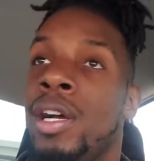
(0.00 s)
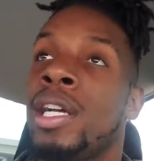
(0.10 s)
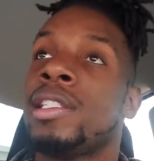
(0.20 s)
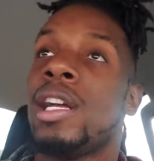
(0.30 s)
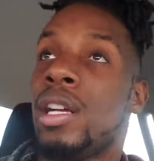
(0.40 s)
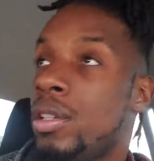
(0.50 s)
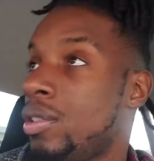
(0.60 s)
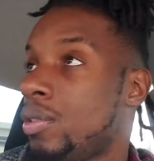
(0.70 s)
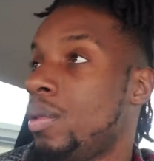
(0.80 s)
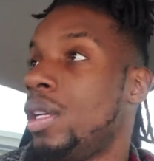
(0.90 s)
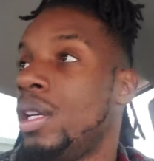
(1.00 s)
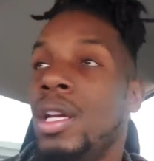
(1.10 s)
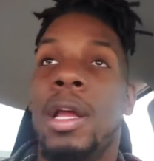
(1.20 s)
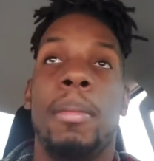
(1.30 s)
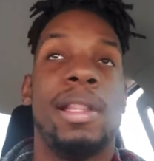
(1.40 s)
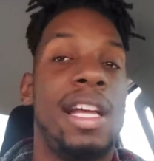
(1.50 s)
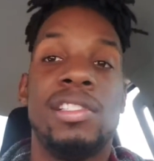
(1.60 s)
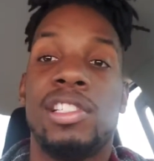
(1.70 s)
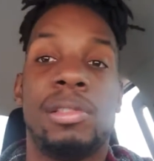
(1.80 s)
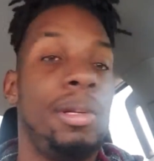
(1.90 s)
Well, I guess I can go this way. But
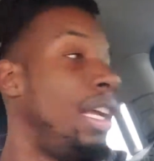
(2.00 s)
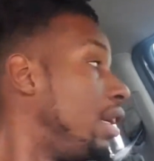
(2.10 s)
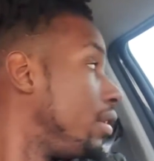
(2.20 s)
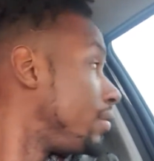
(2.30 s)
that's just me.